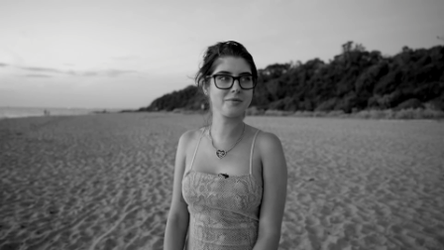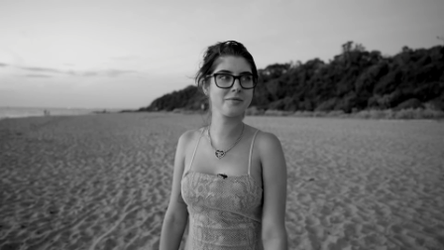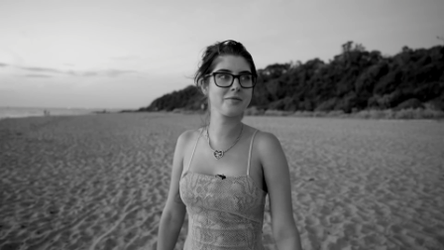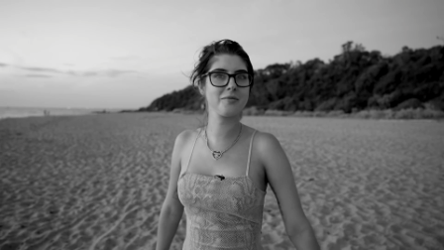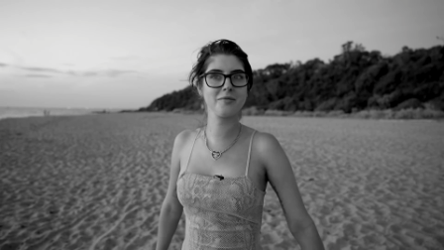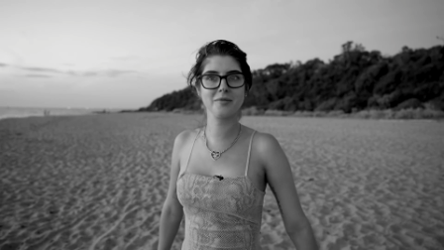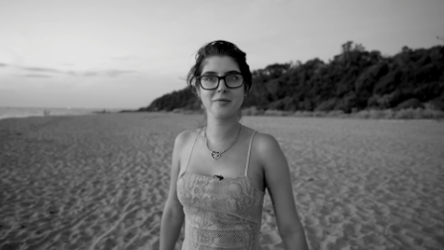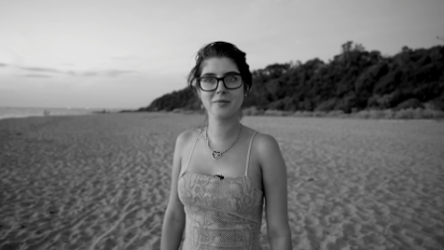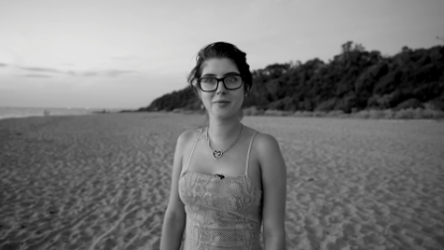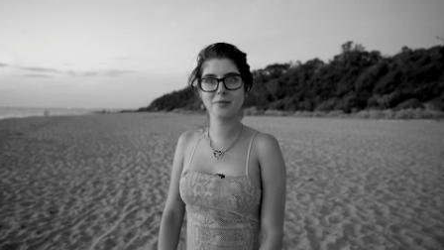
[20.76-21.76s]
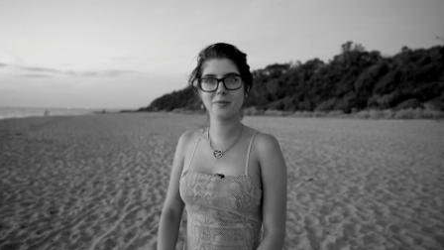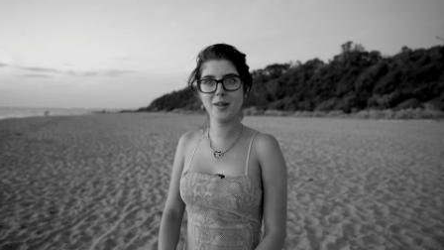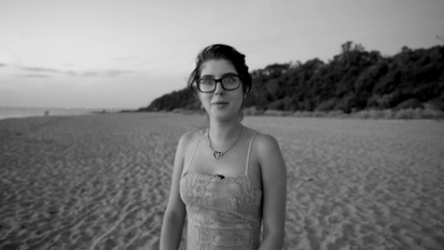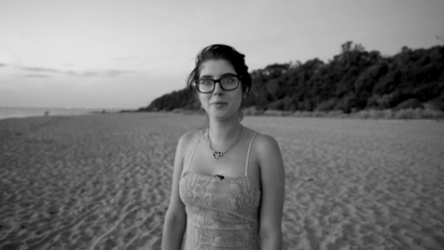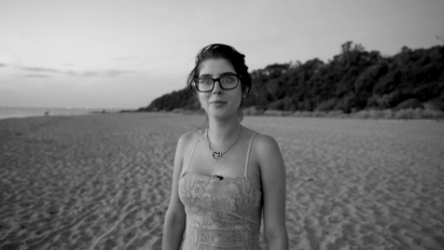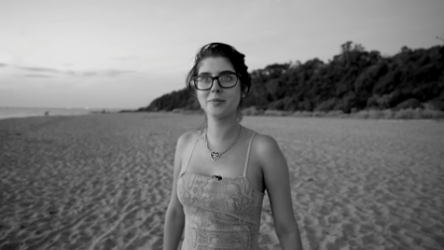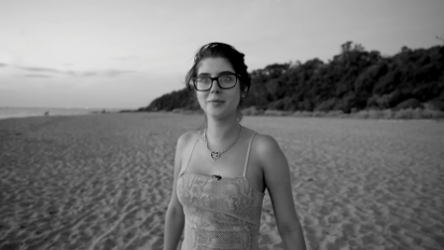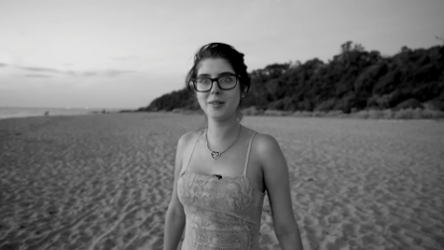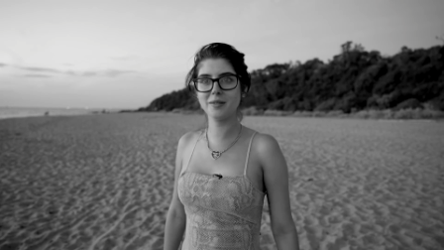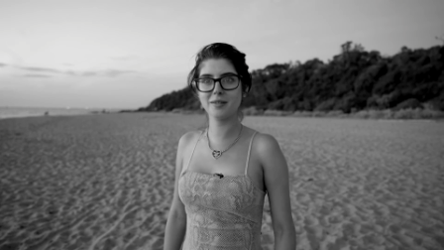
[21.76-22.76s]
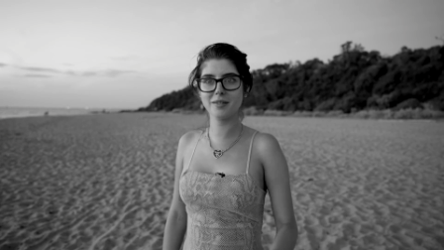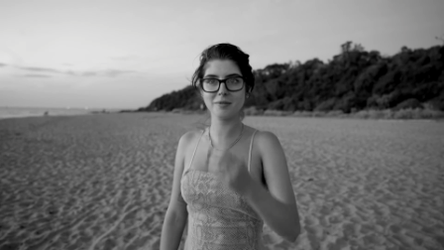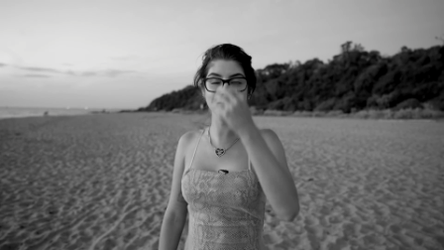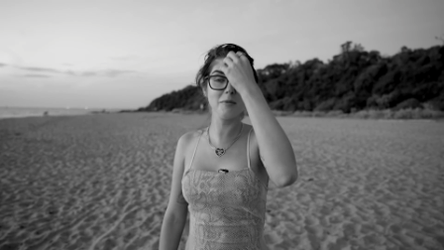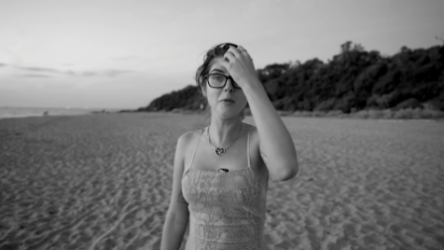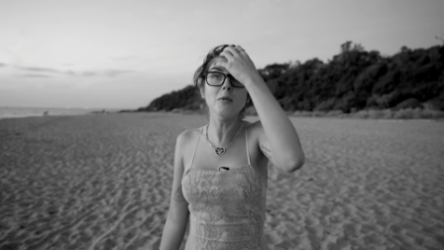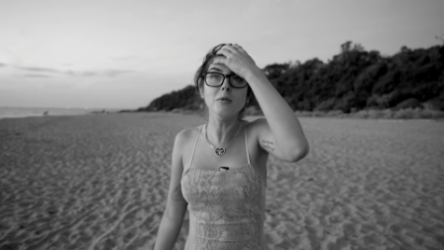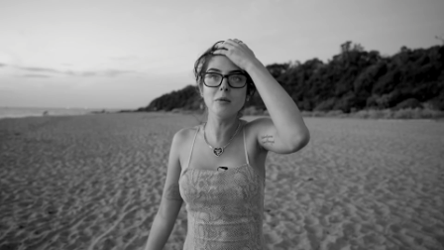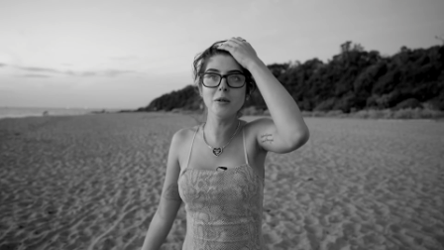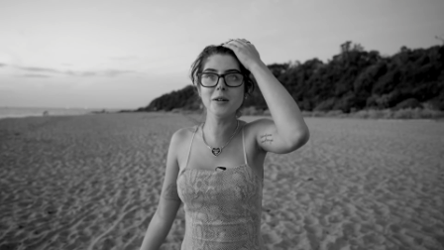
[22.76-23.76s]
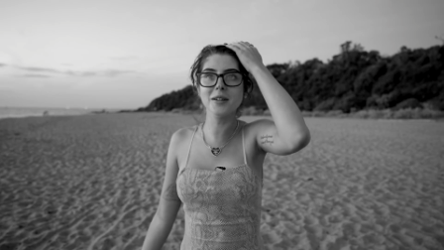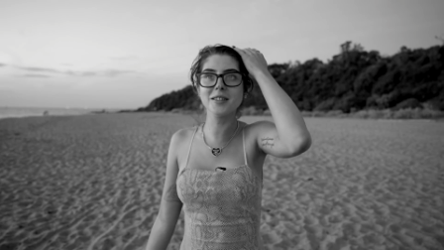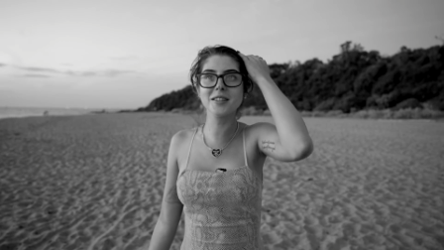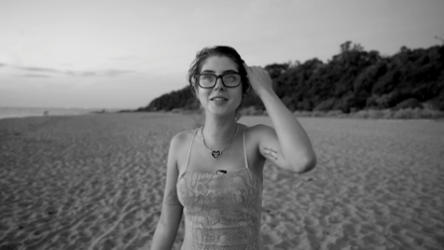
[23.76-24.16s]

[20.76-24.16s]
So that's your intro. Well done. Thank you. What?